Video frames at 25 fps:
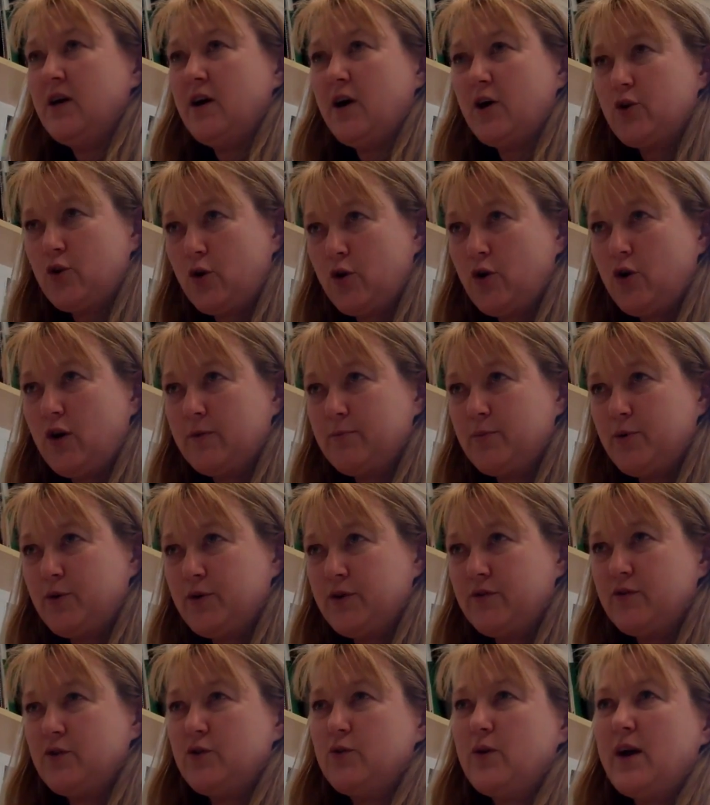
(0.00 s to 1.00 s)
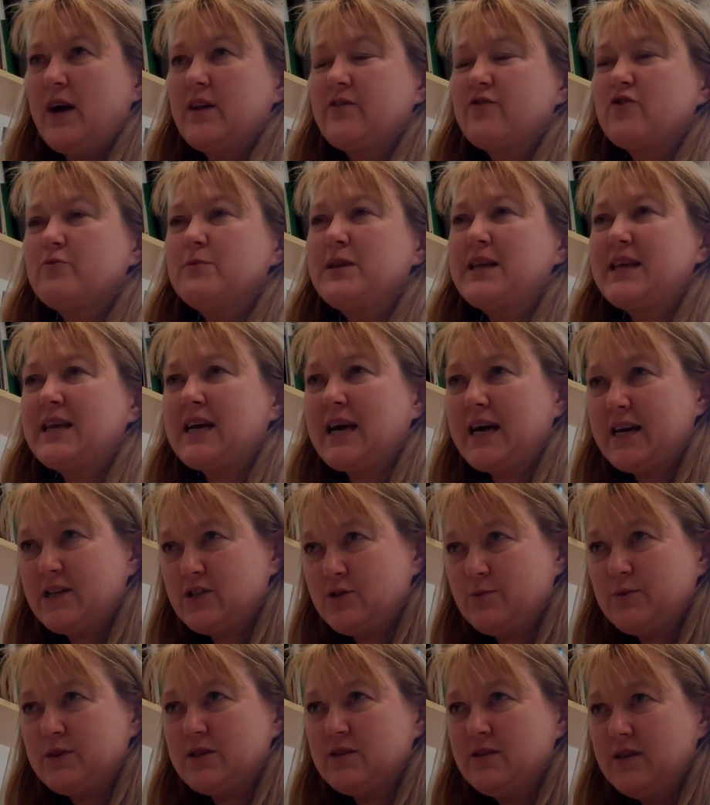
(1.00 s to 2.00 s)
an online point of view, and from an
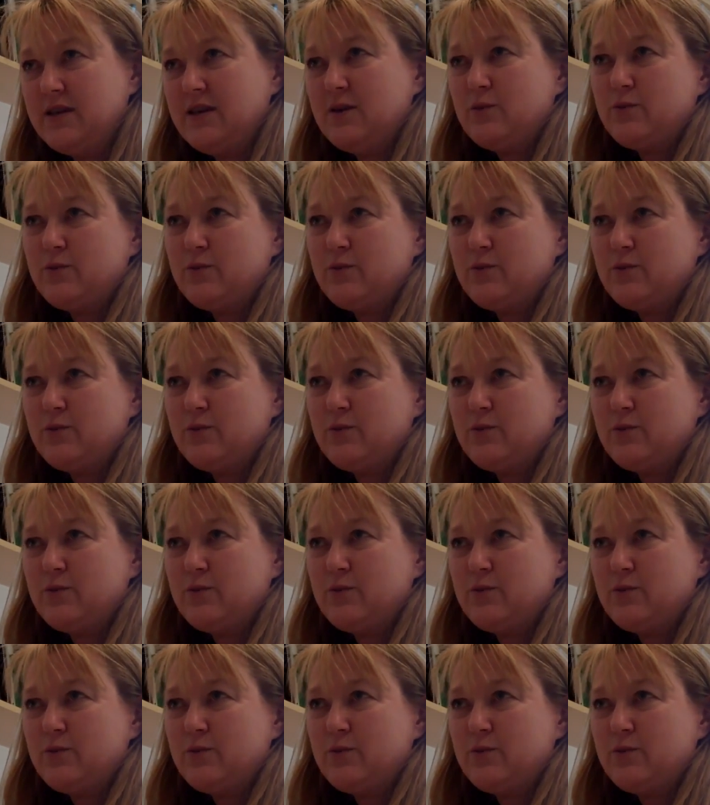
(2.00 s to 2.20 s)
engagement,